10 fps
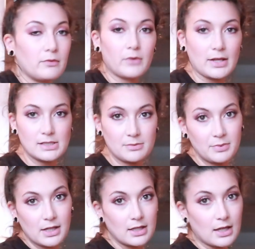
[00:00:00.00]

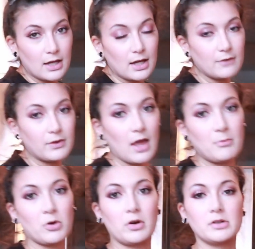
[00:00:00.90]
recipe that I've
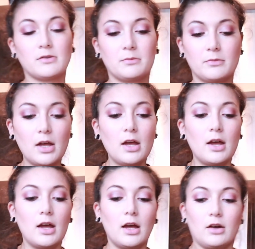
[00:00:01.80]
came across
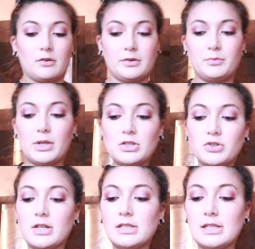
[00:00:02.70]
on
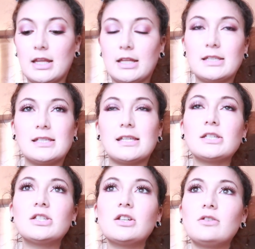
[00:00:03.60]
Pinterest, it
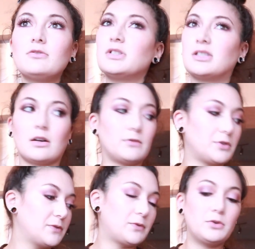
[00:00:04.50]
says to use
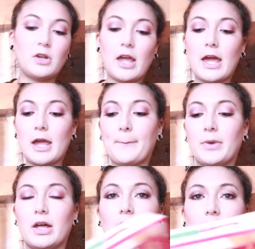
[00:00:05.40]
devil's food cake,
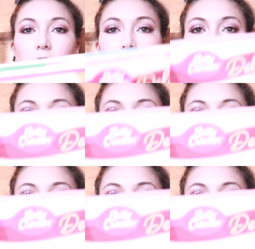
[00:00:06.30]
but I